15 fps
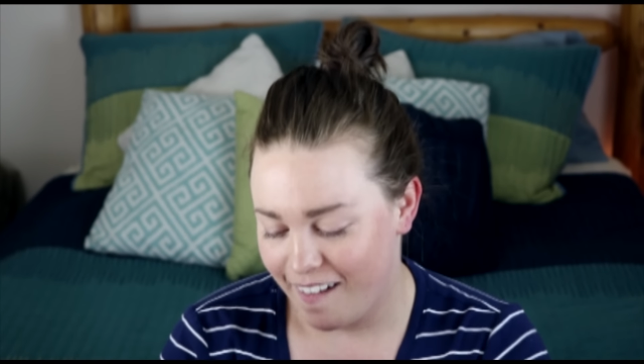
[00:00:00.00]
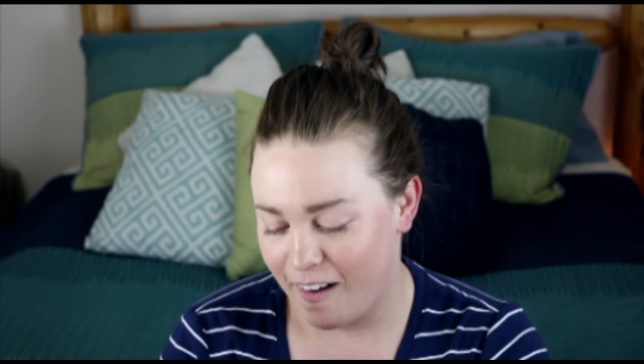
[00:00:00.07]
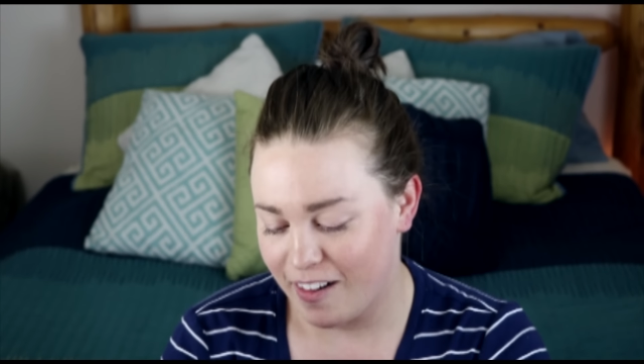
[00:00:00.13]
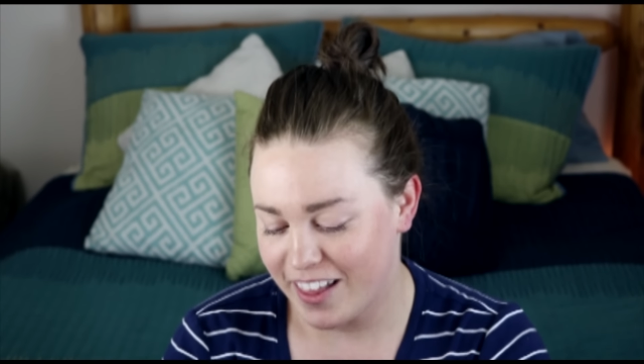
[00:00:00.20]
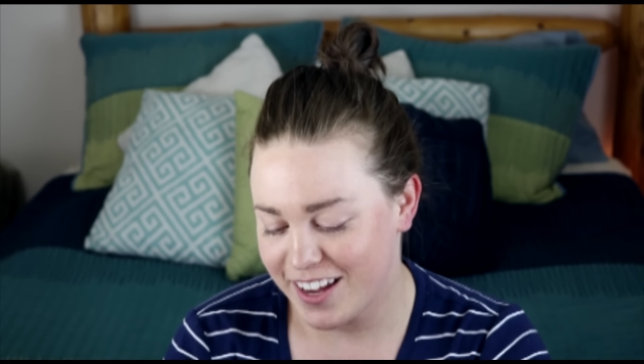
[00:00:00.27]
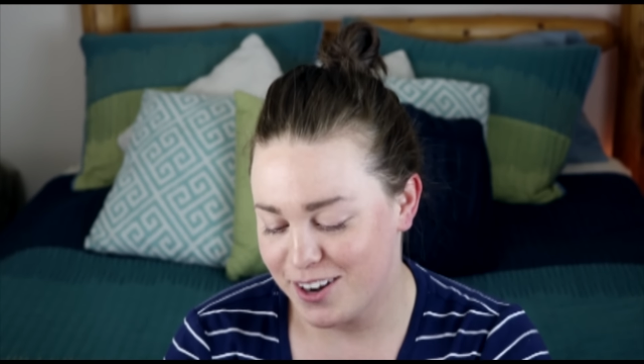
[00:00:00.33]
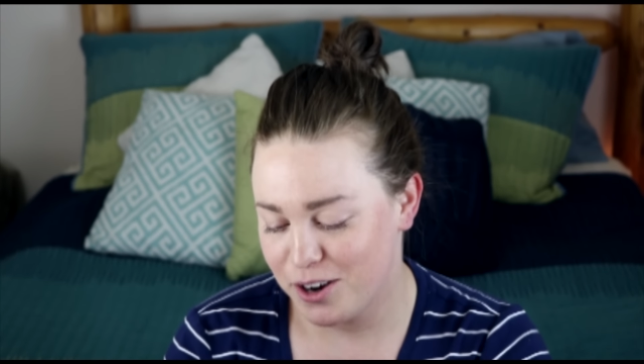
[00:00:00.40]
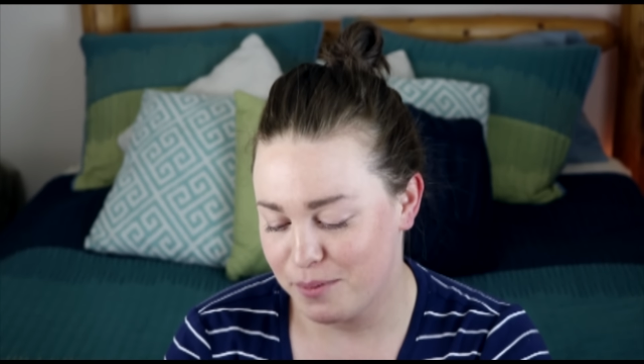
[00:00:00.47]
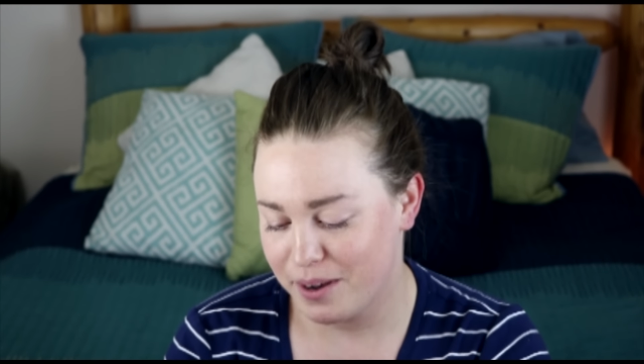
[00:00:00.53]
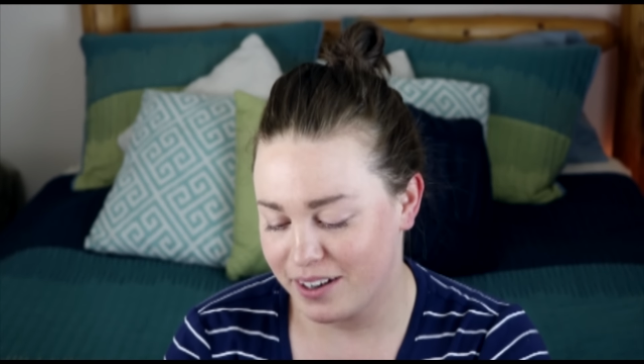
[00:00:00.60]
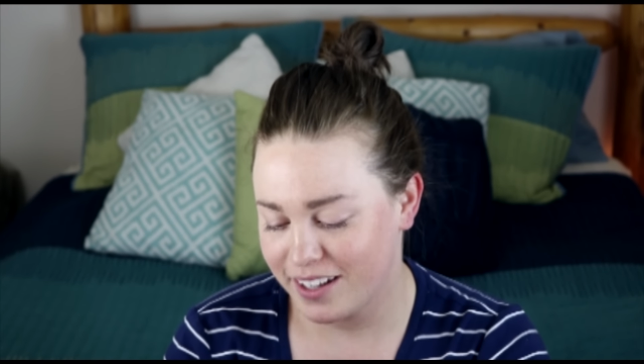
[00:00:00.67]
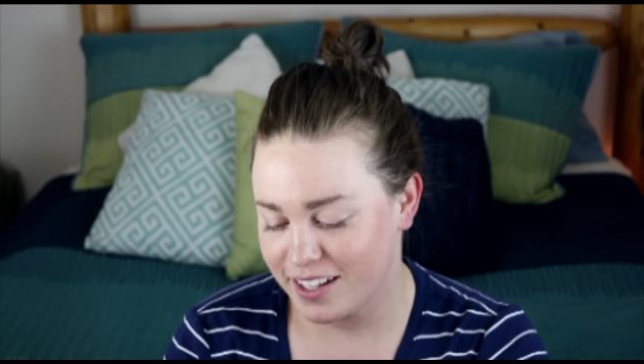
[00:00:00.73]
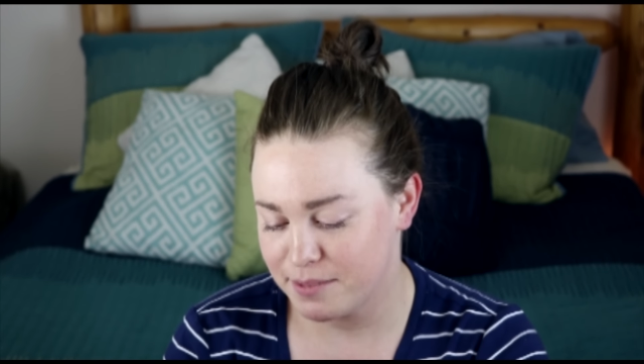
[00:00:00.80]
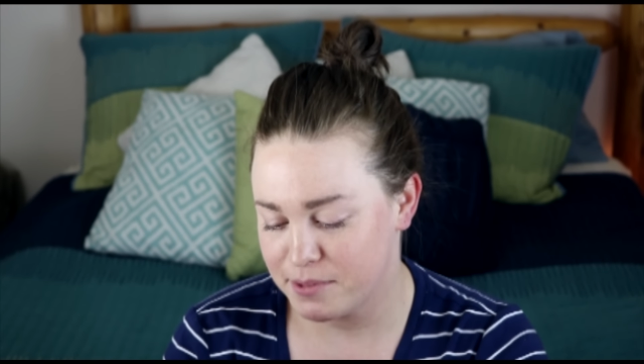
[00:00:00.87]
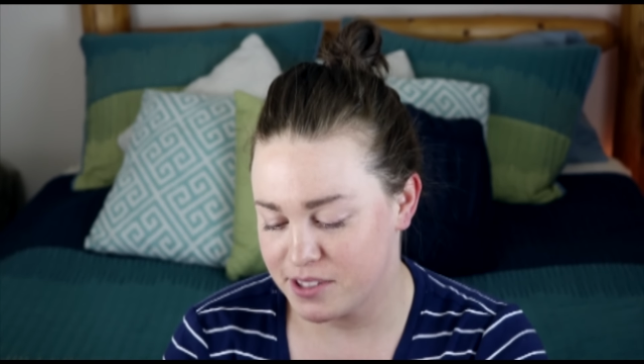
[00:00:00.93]
All I know
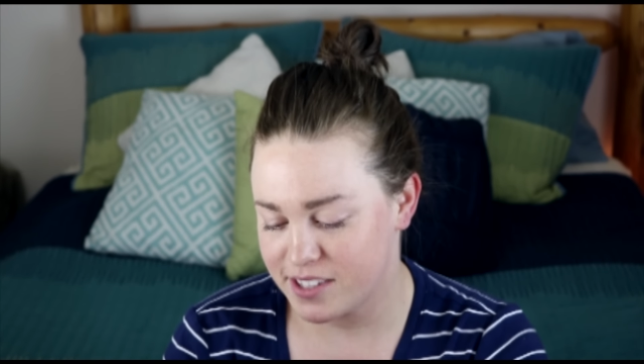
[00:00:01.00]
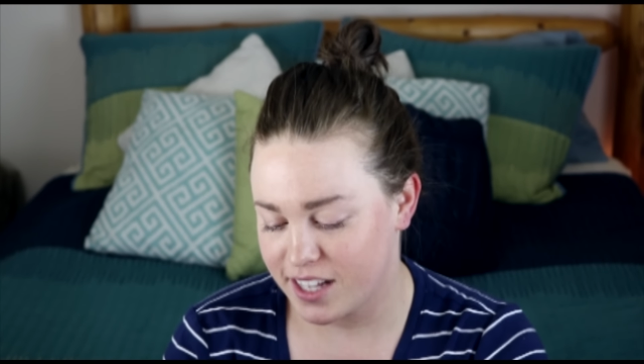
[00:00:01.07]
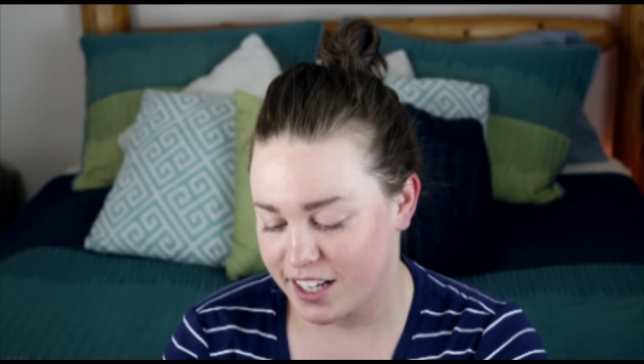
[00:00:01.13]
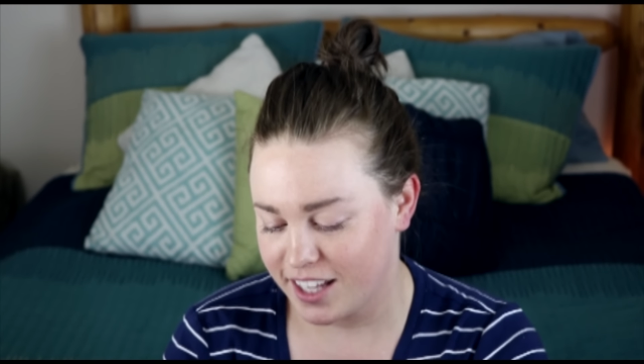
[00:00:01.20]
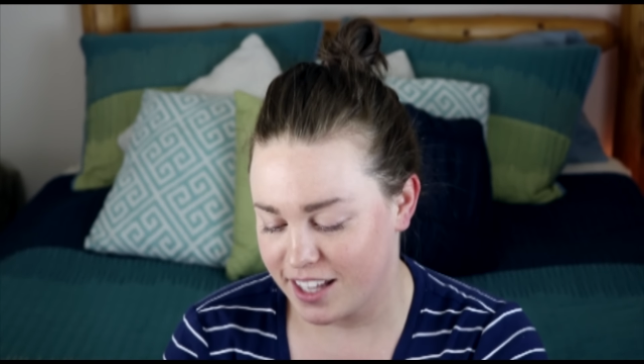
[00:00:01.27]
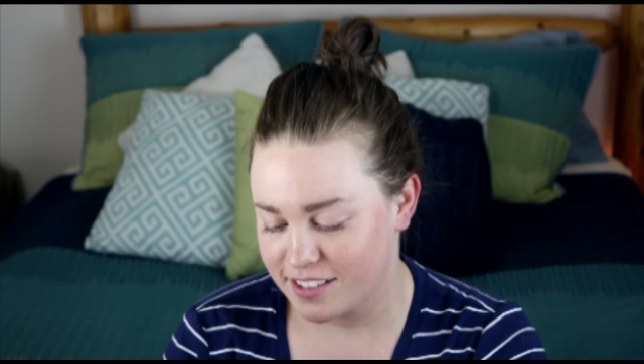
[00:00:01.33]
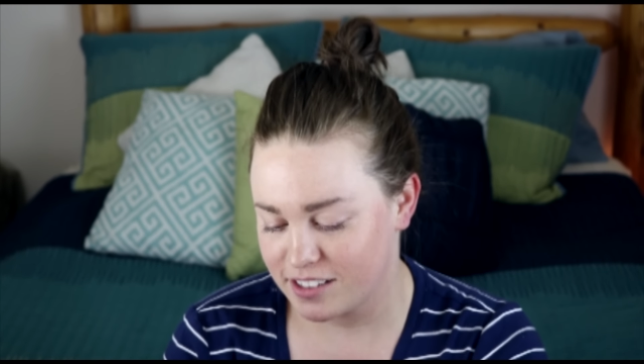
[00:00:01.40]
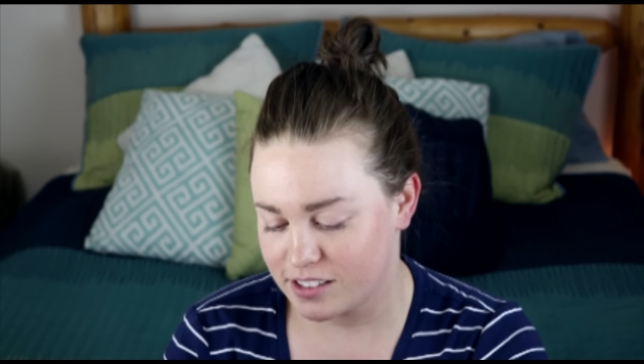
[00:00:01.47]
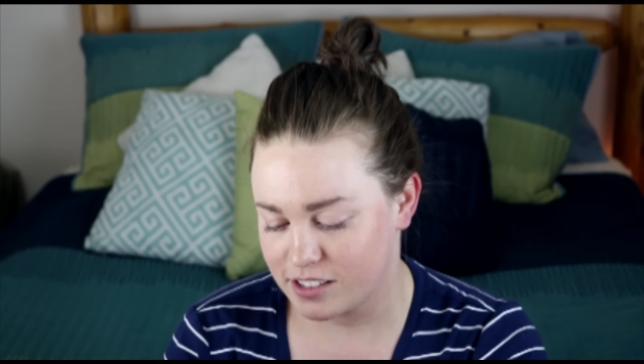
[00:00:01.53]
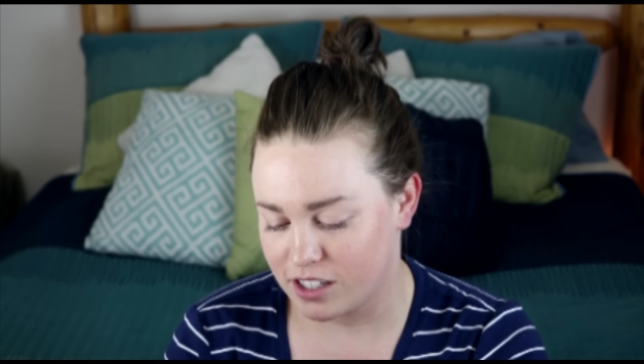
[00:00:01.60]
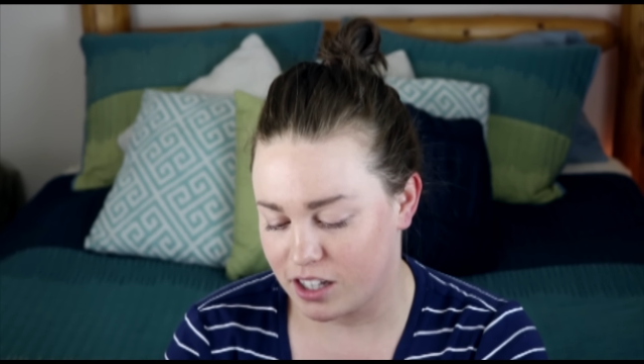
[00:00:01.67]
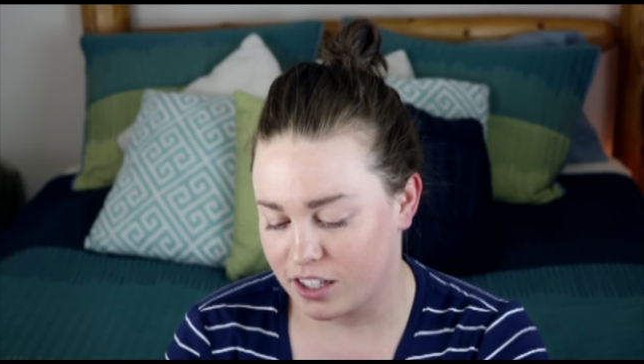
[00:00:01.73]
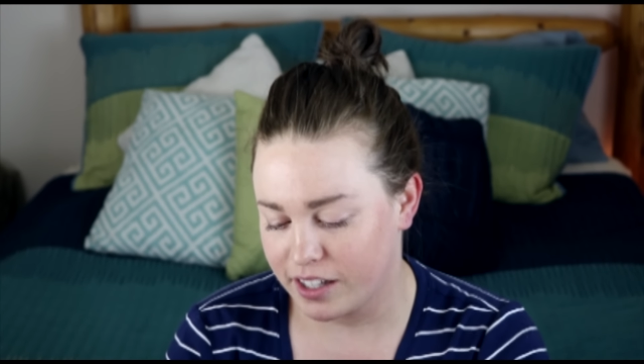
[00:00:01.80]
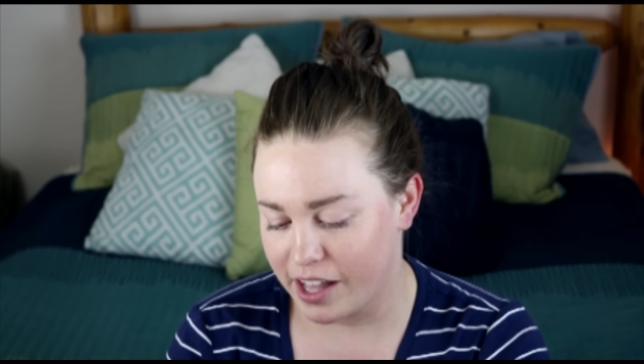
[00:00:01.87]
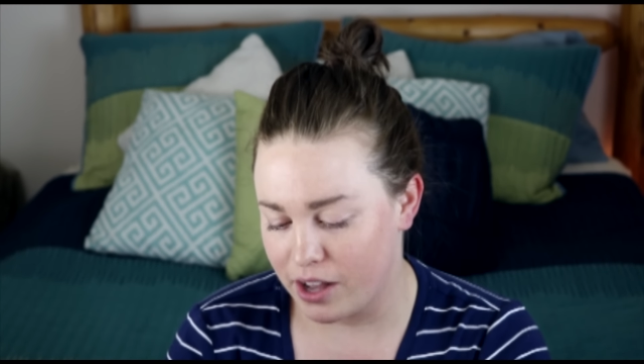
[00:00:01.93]
about him is that he has a
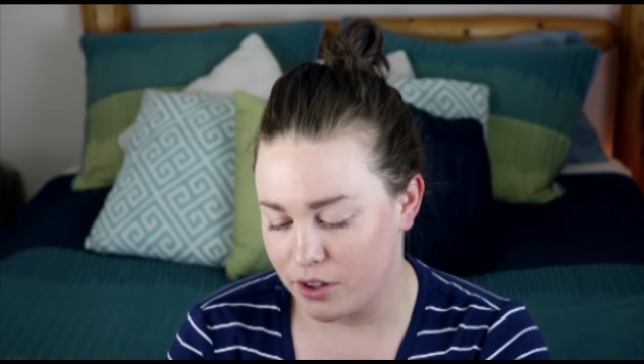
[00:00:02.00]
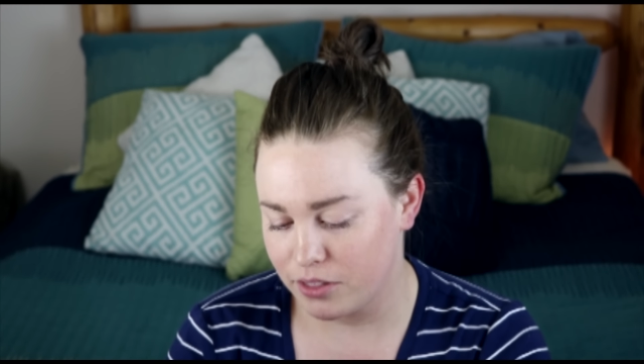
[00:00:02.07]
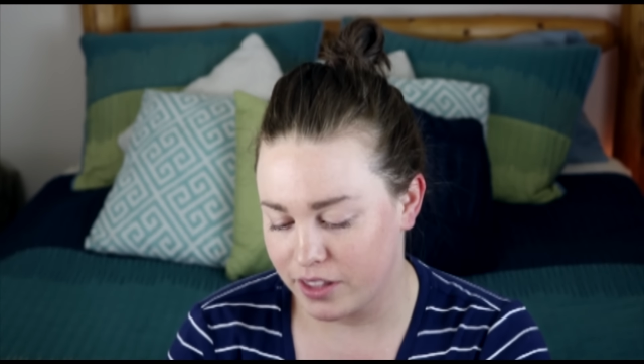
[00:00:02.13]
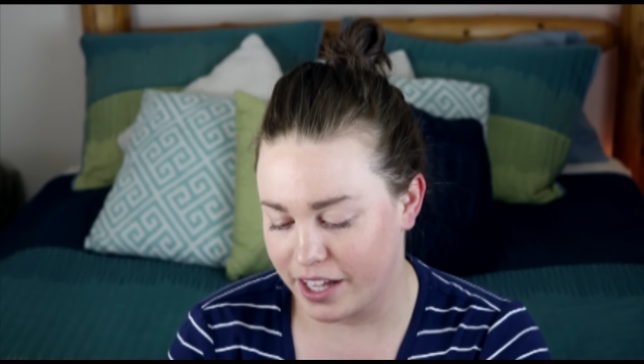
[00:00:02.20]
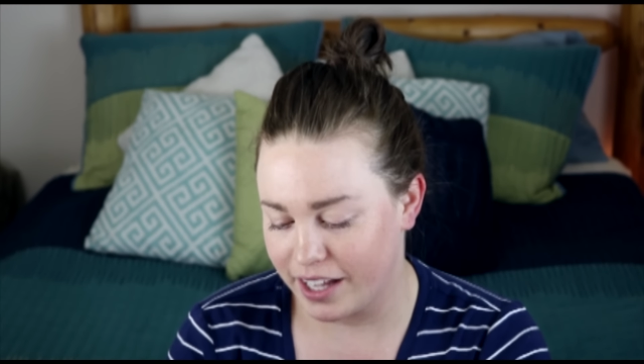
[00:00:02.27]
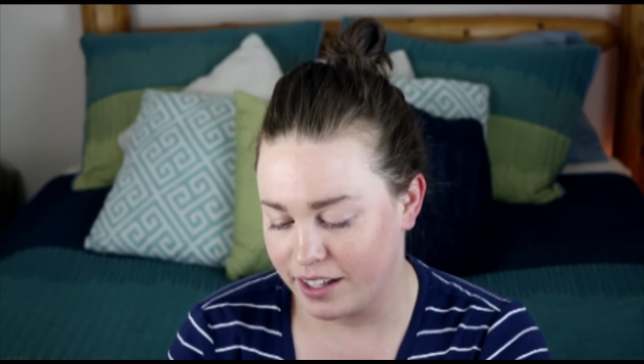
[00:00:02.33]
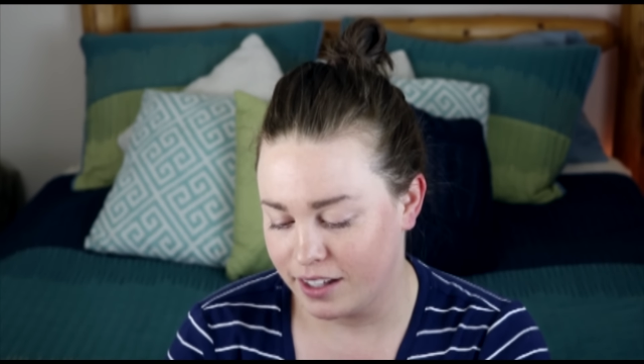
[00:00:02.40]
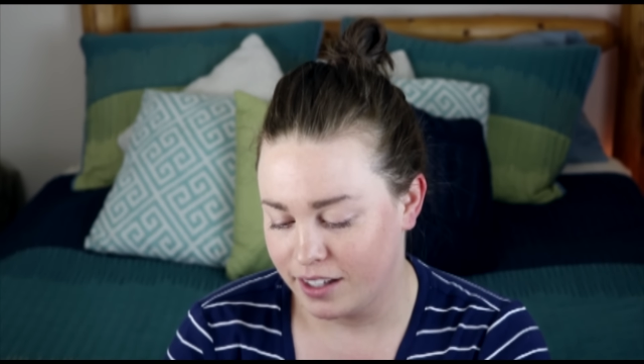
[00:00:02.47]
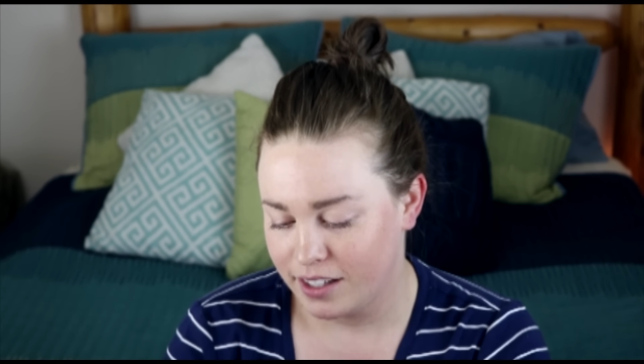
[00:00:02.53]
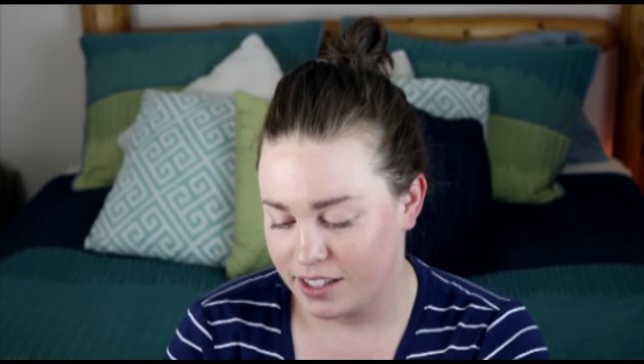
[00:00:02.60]
song out that